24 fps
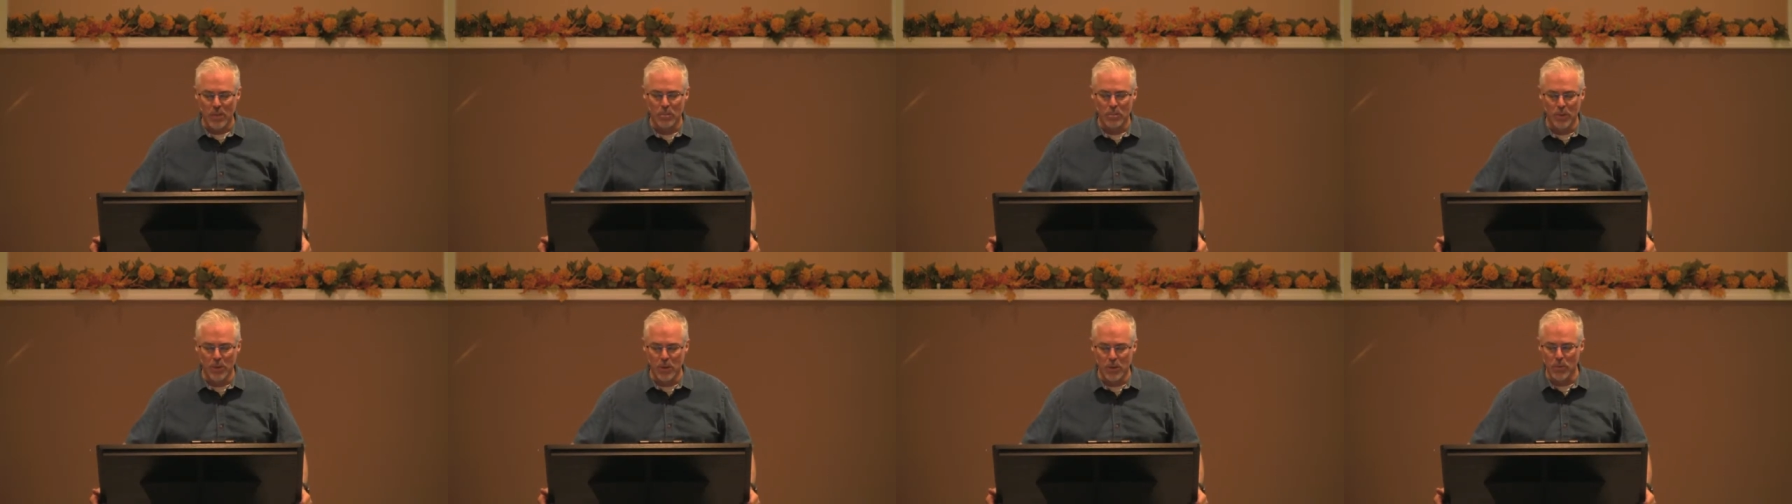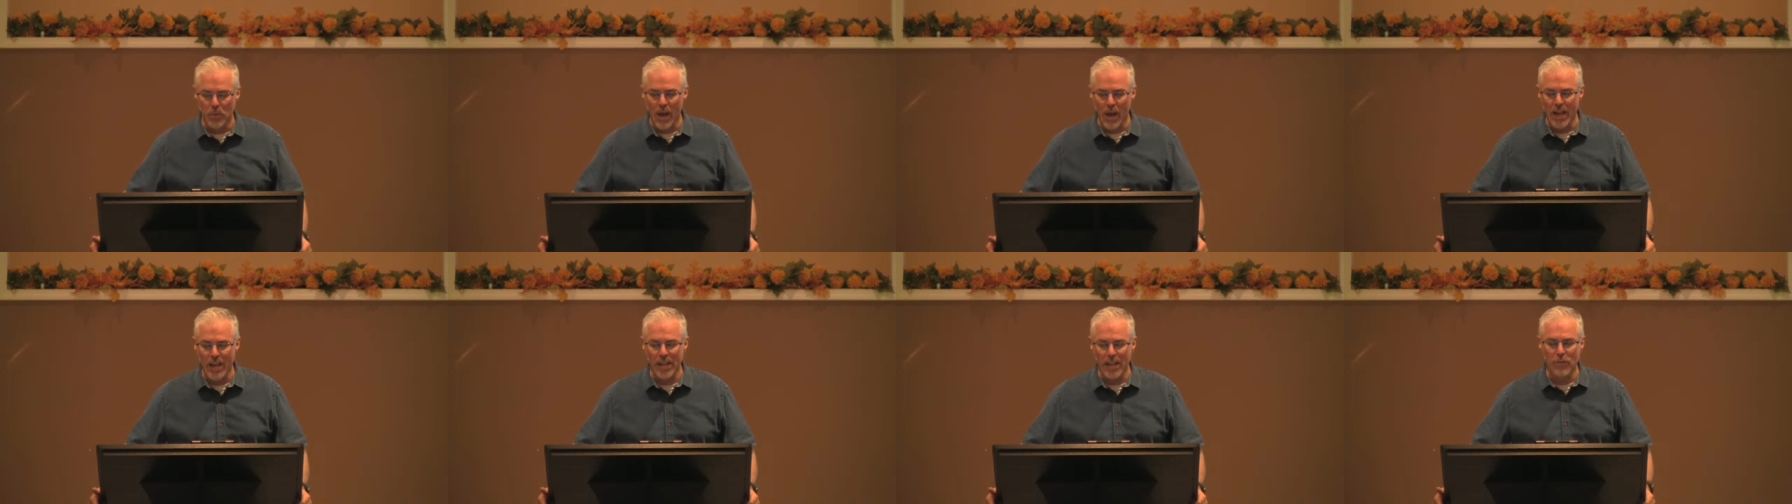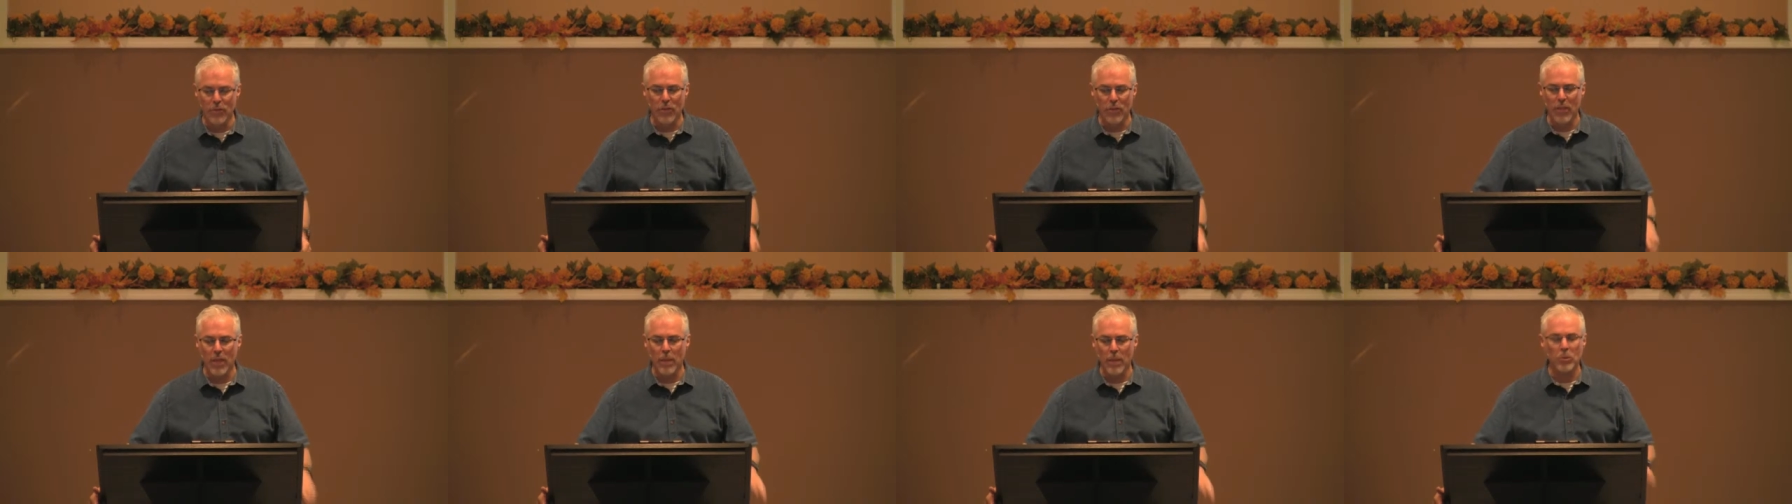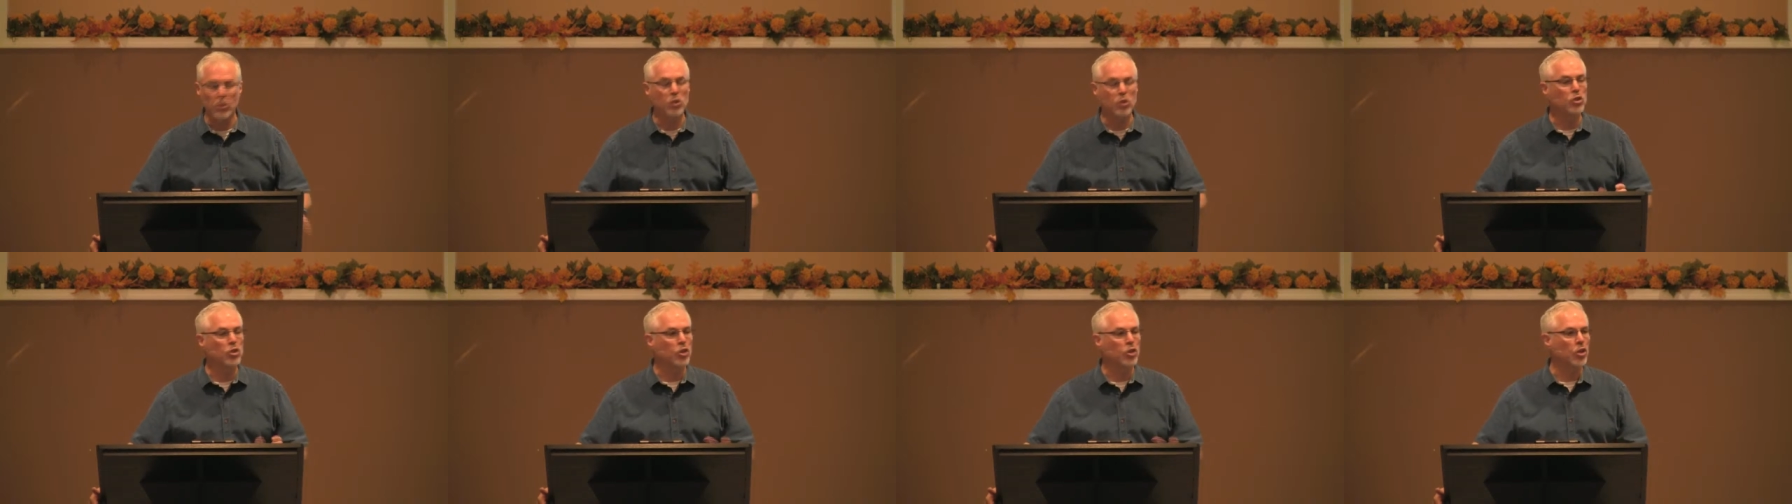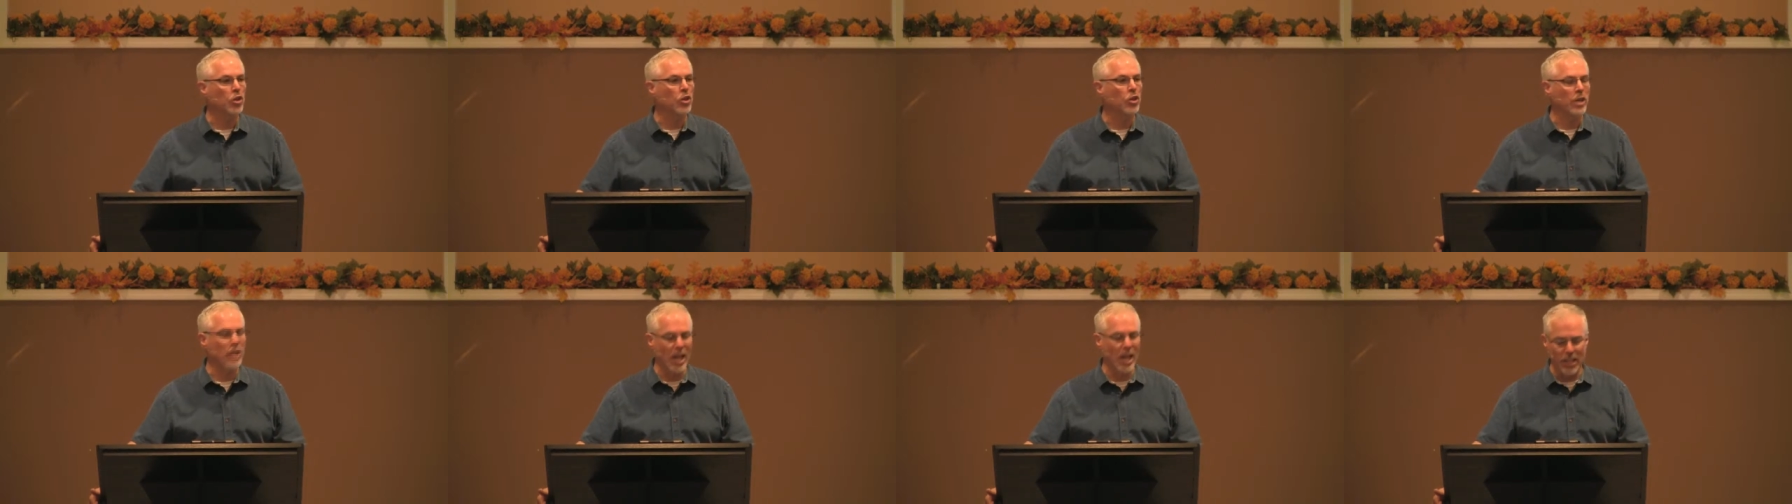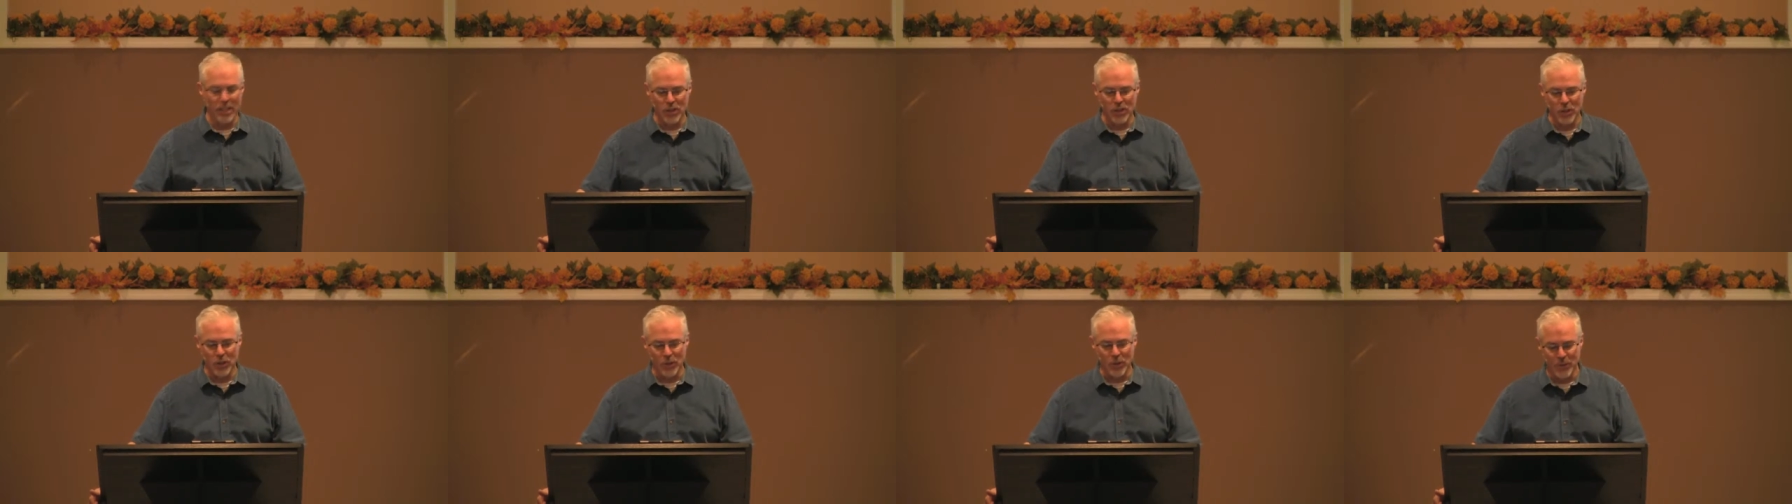Be ready for them to turn
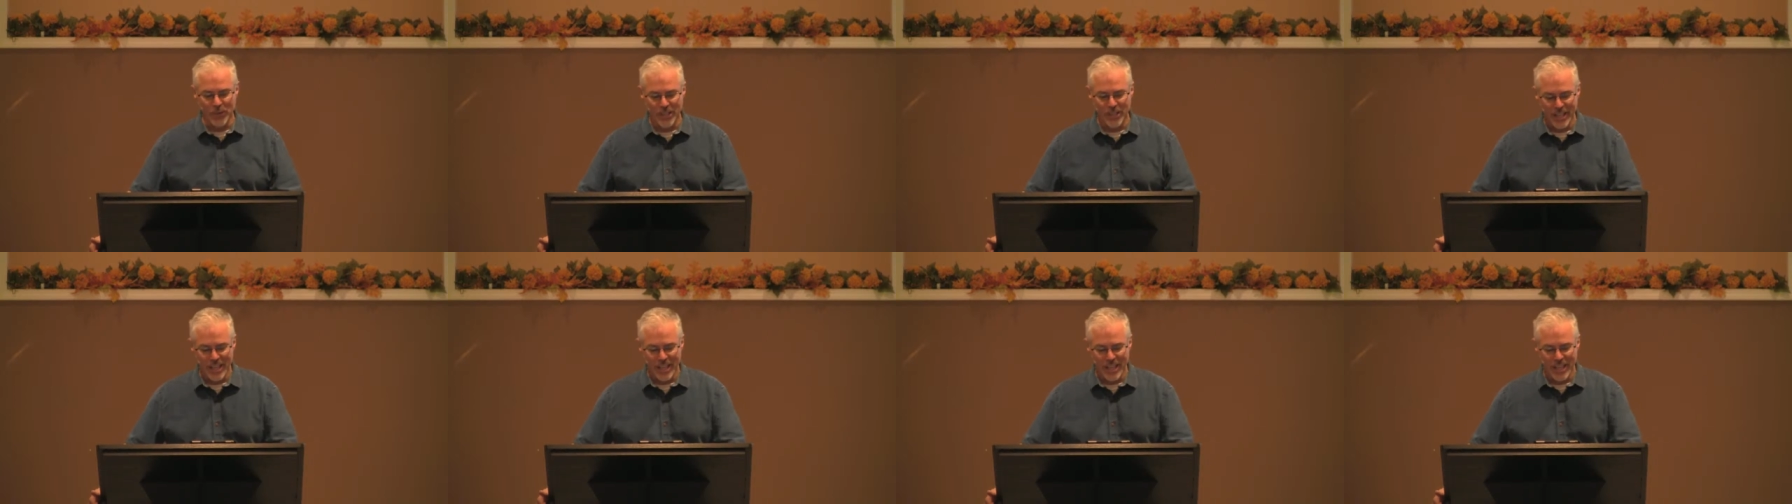on you